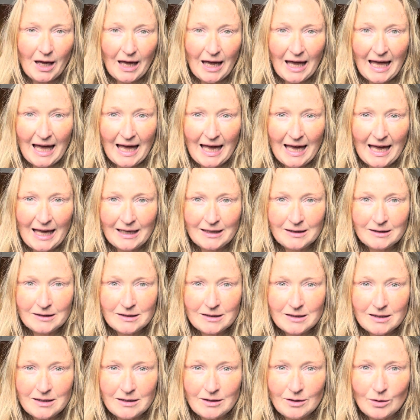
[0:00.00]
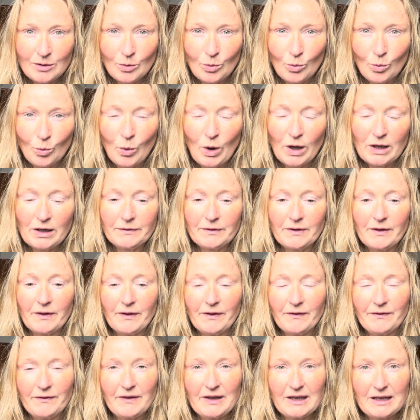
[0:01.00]
And one of
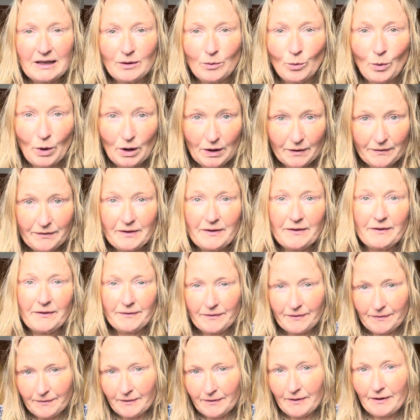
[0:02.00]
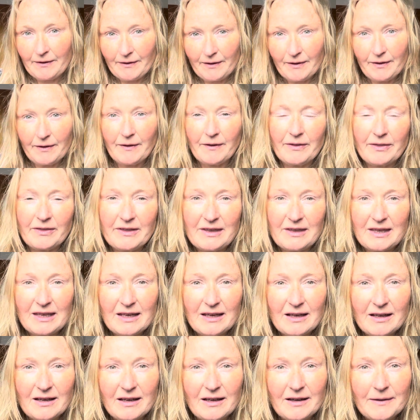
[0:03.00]
the, one of the, the, the
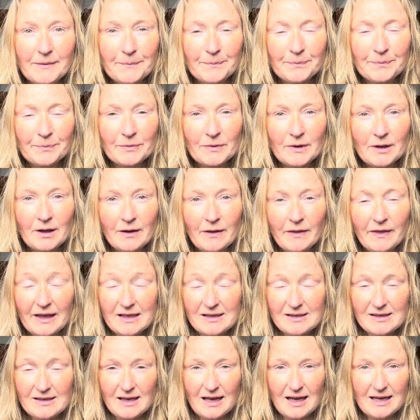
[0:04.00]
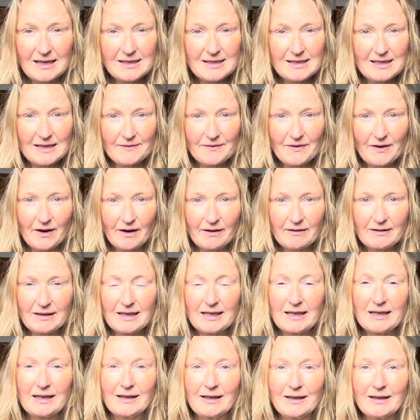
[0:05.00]
uh, things that I see very